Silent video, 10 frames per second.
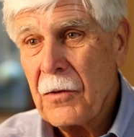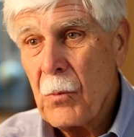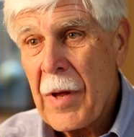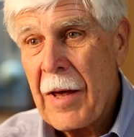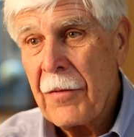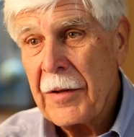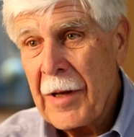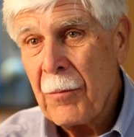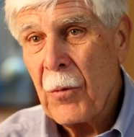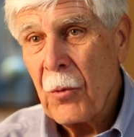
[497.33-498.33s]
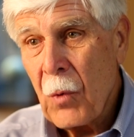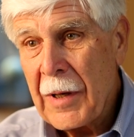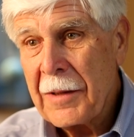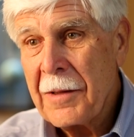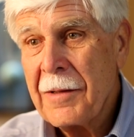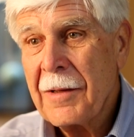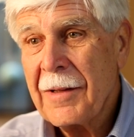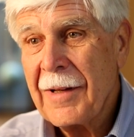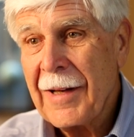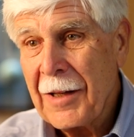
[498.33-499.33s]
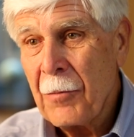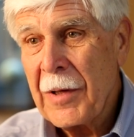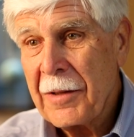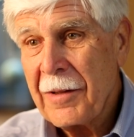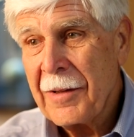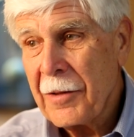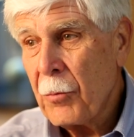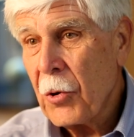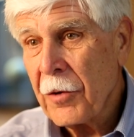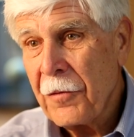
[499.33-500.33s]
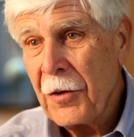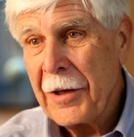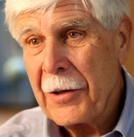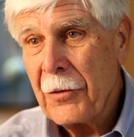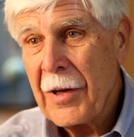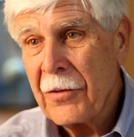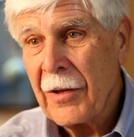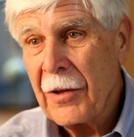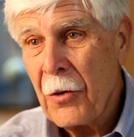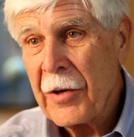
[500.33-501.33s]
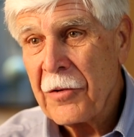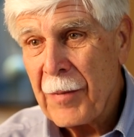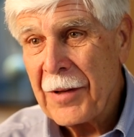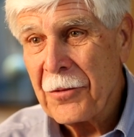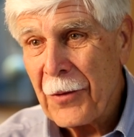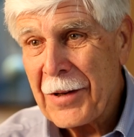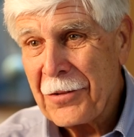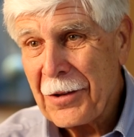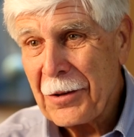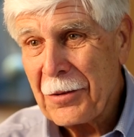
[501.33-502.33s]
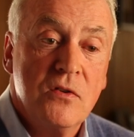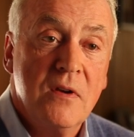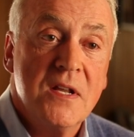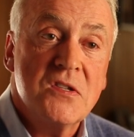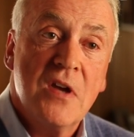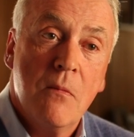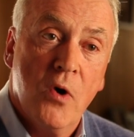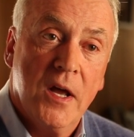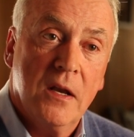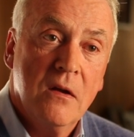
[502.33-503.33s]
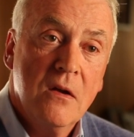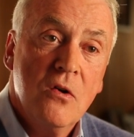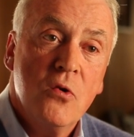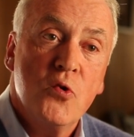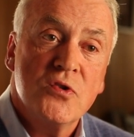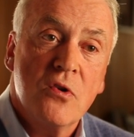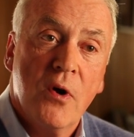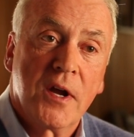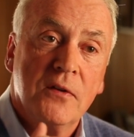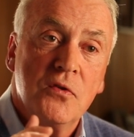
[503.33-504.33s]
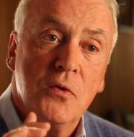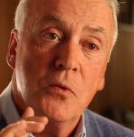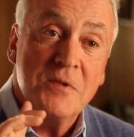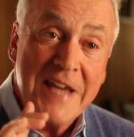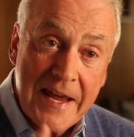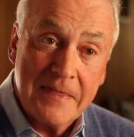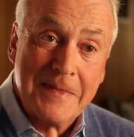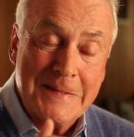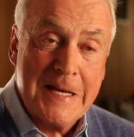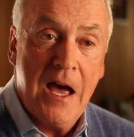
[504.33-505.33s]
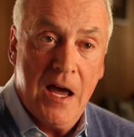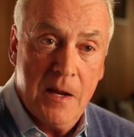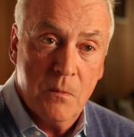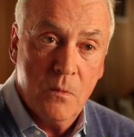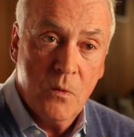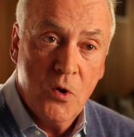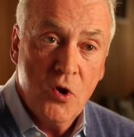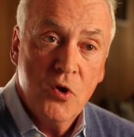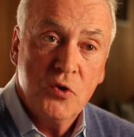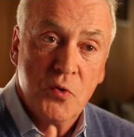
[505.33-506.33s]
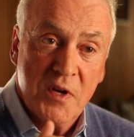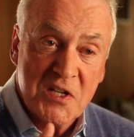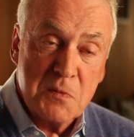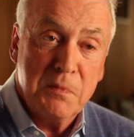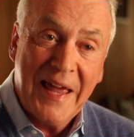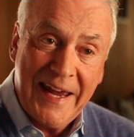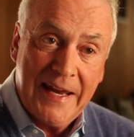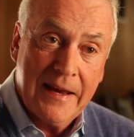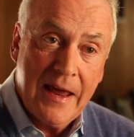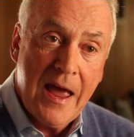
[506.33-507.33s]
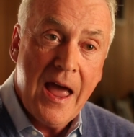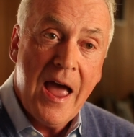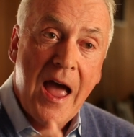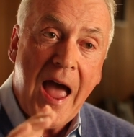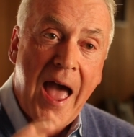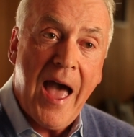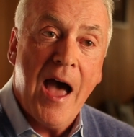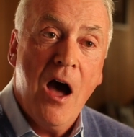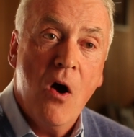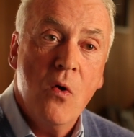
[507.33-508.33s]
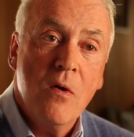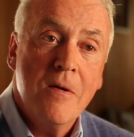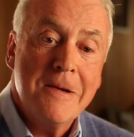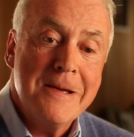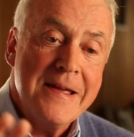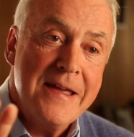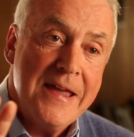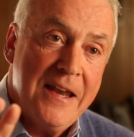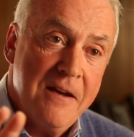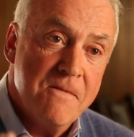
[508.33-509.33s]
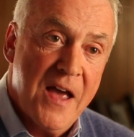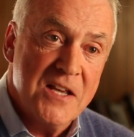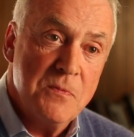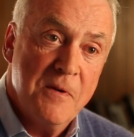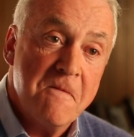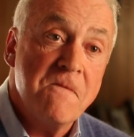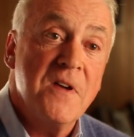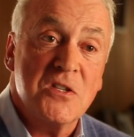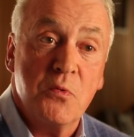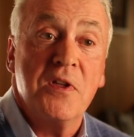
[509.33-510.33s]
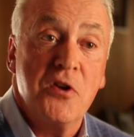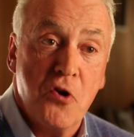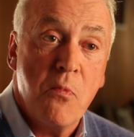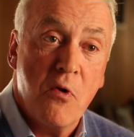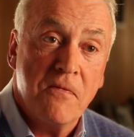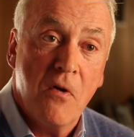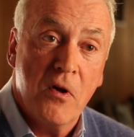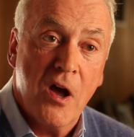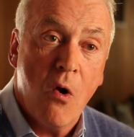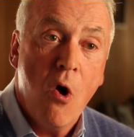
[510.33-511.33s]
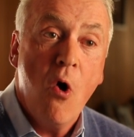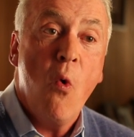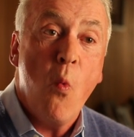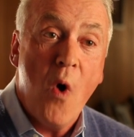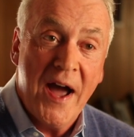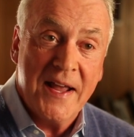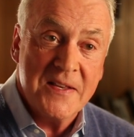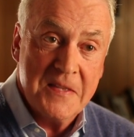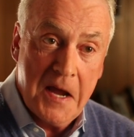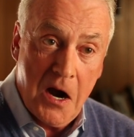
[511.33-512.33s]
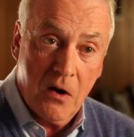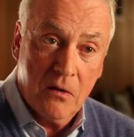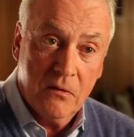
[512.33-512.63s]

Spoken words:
have the number one element in the portfolio is a low expense ratio. You need someone who's going to take the time to explain how an investment fits within your portfolio, why it's there.